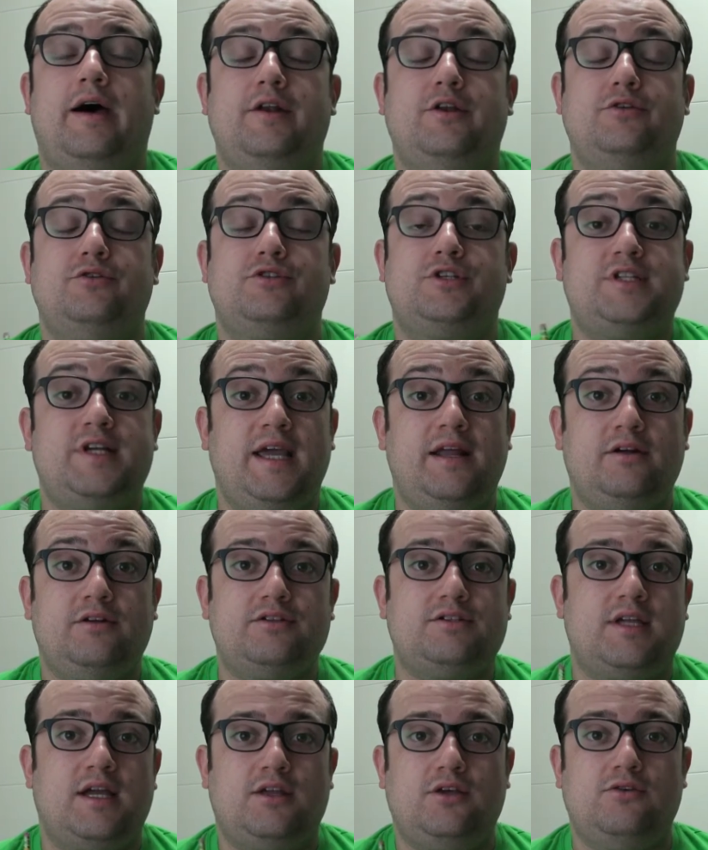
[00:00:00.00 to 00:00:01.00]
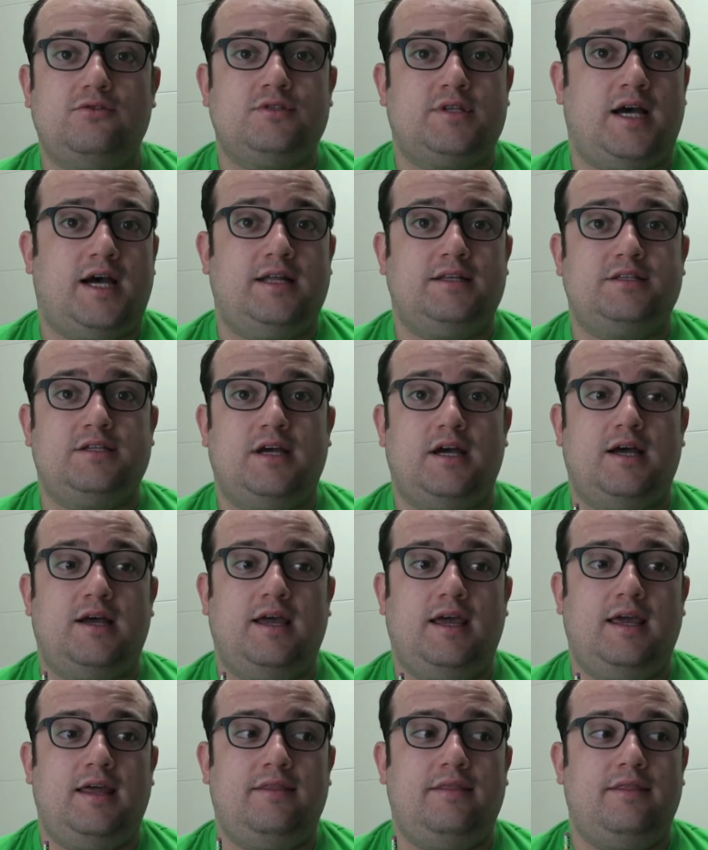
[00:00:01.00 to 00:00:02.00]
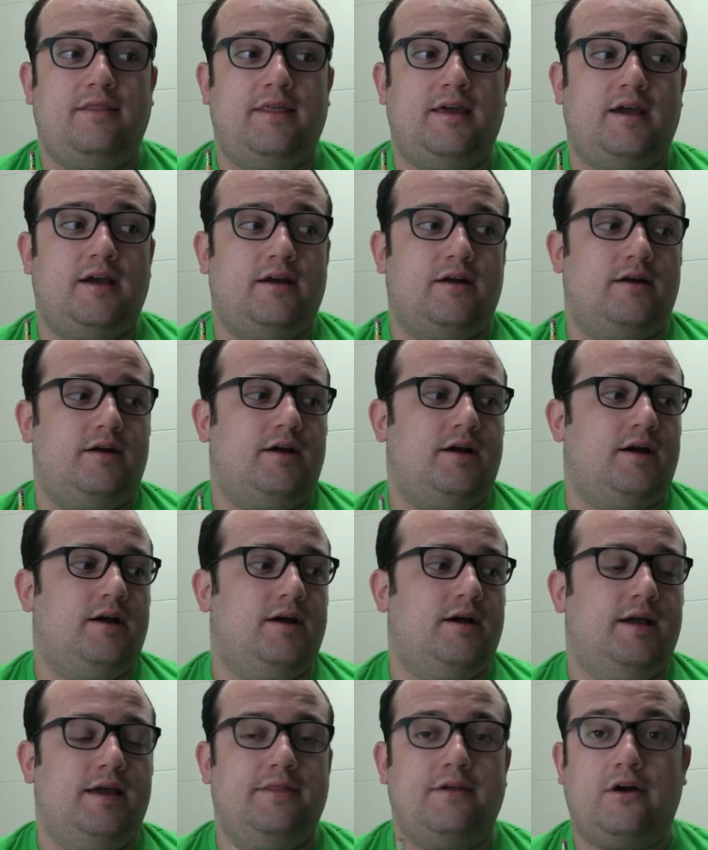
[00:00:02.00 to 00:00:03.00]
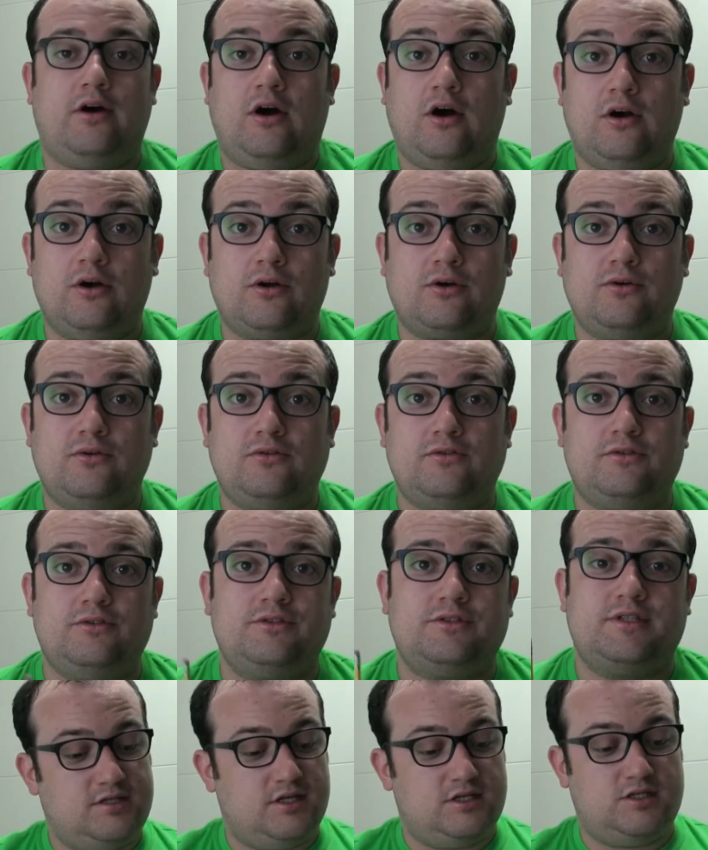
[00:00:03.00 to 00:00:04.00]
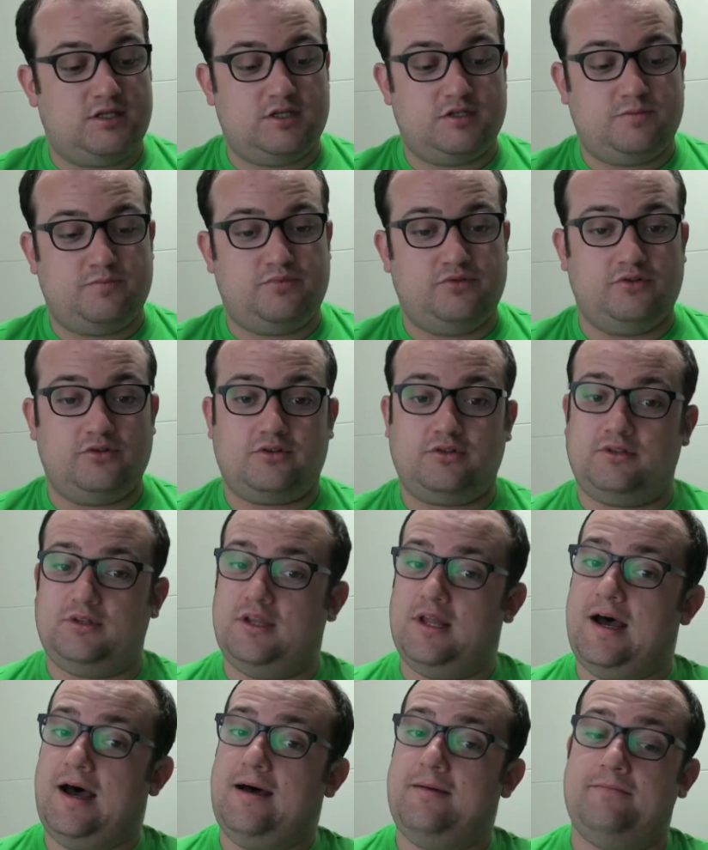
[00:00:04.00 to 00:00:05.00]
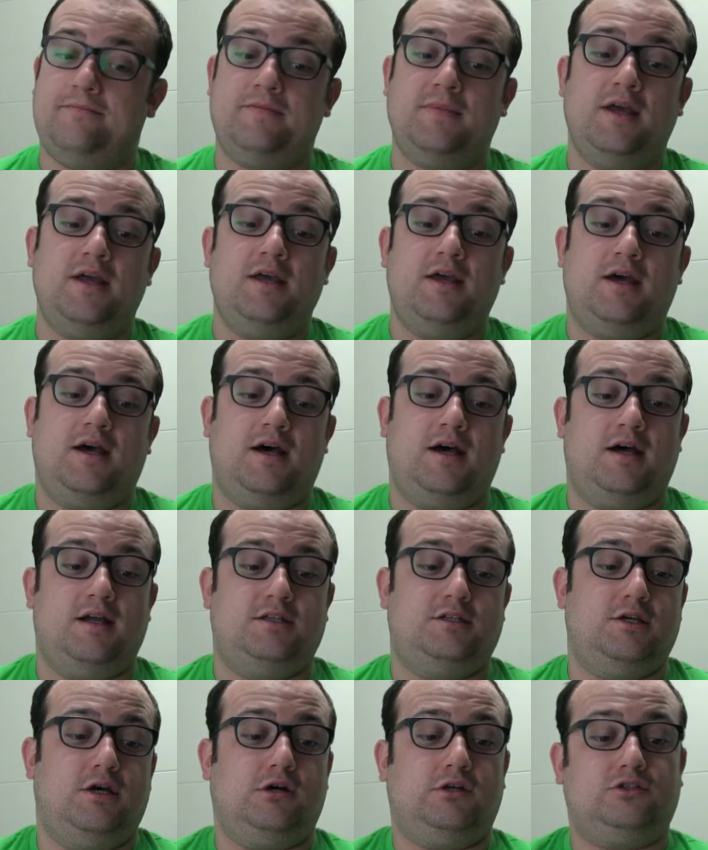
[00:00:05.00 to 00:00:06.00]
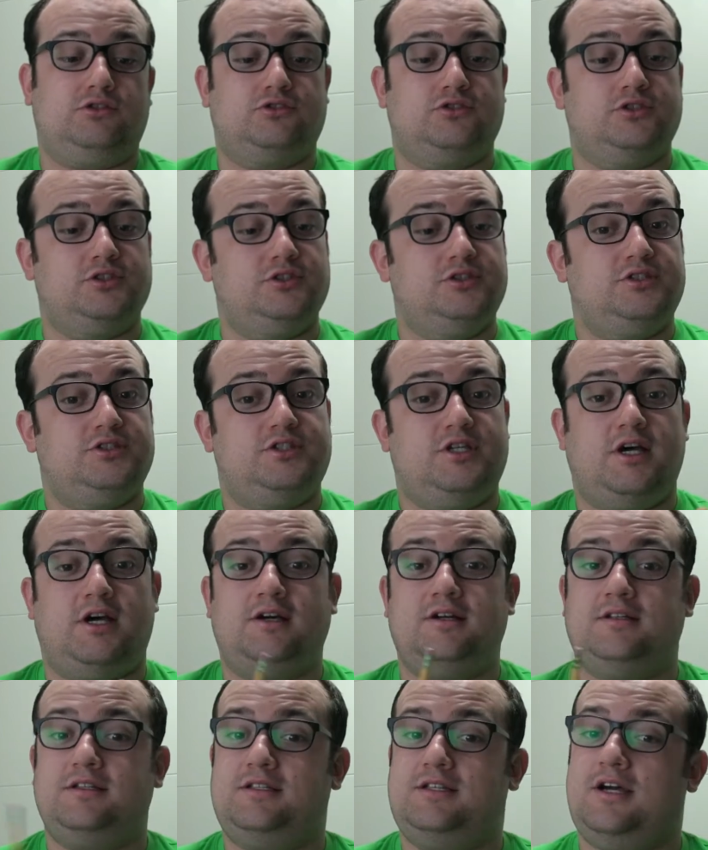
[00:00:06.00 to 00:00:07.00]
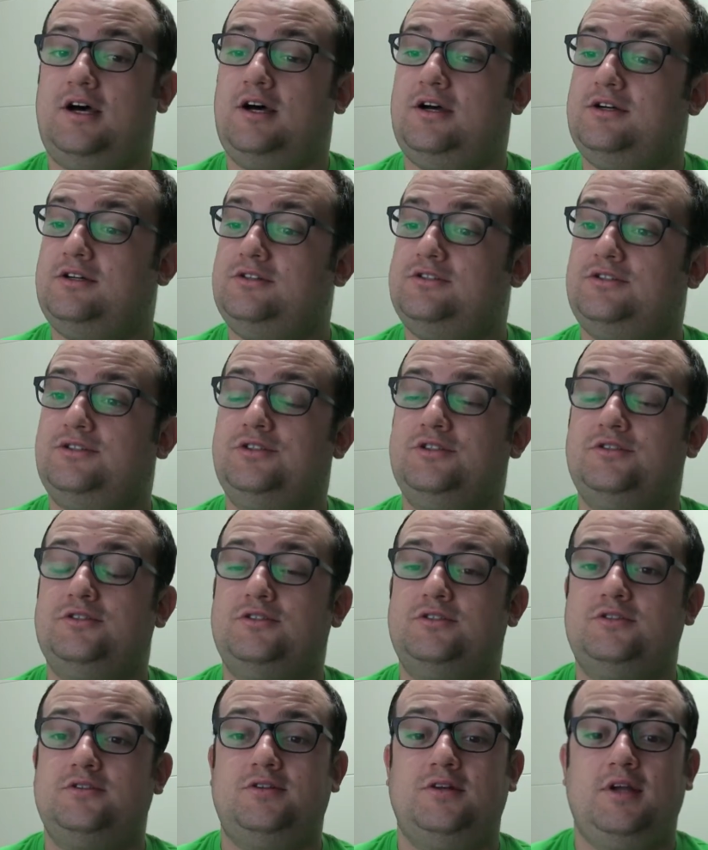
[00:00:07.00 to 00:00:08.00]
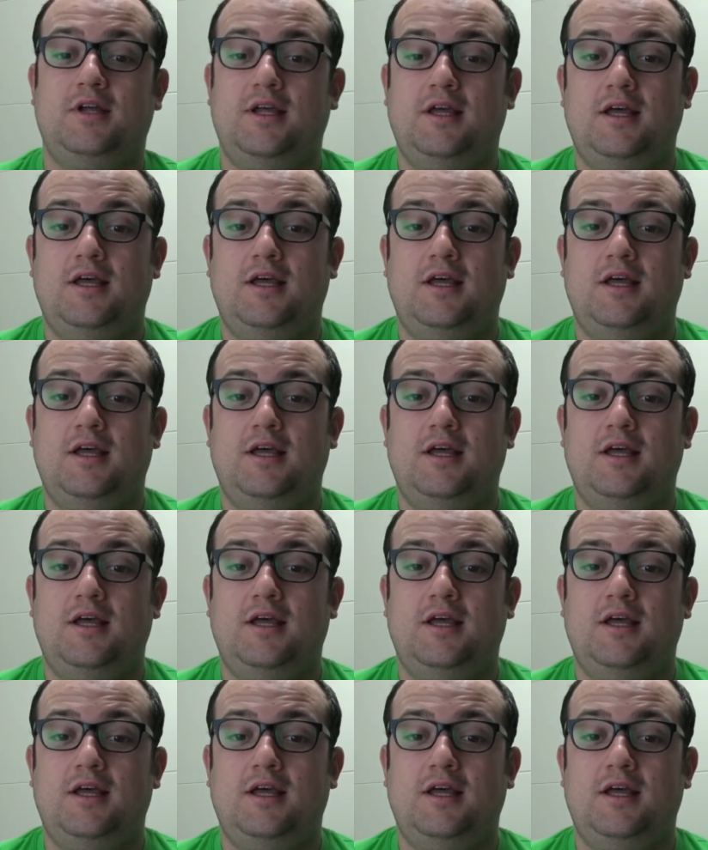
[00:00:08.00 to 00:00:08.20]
news channels that use Hanja in their articles, such as Puk Nam, Chok Gun Chung Chung Fu,